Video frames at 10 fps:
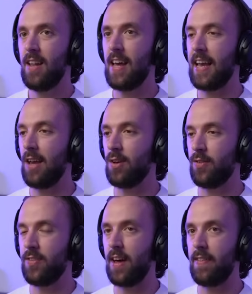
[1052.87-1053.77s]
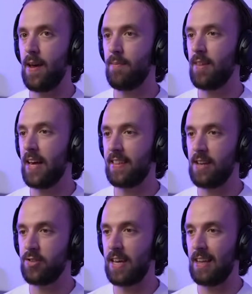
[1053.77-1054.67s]
like how you can stun them. Like they
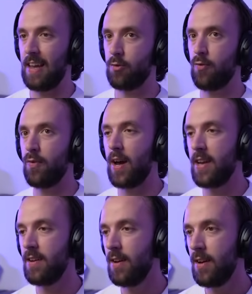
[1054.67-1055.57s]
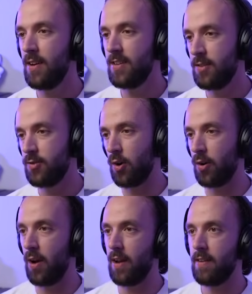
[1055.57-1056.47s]
just get electrified. So
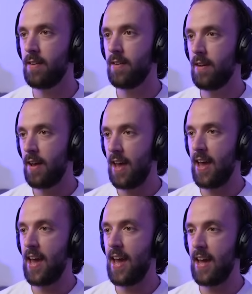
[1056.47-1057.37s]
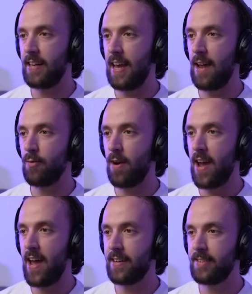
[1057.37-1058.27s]
good. And get
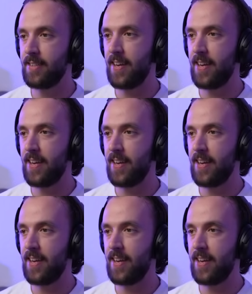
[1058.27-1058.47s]
wrecked.